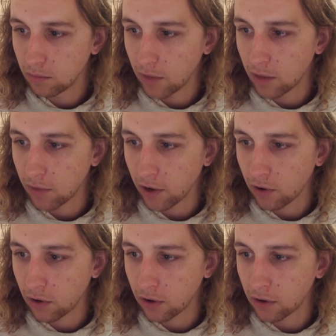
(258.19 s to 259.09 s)
and my
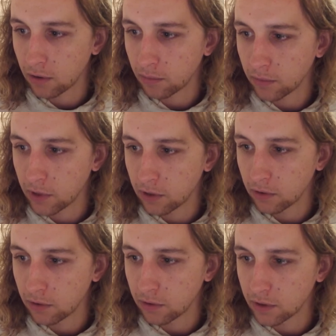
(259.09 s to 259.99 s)
arm
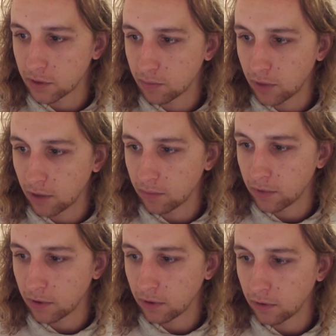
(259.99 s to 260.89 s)
here is
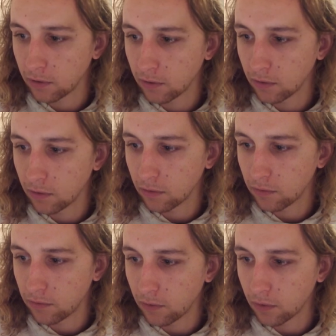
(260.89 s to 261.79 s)
pumping
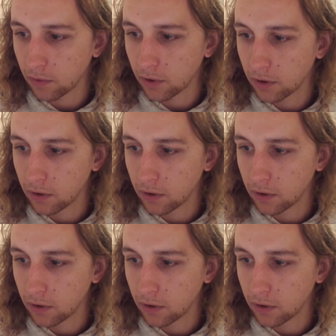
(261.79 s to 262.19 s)
forward,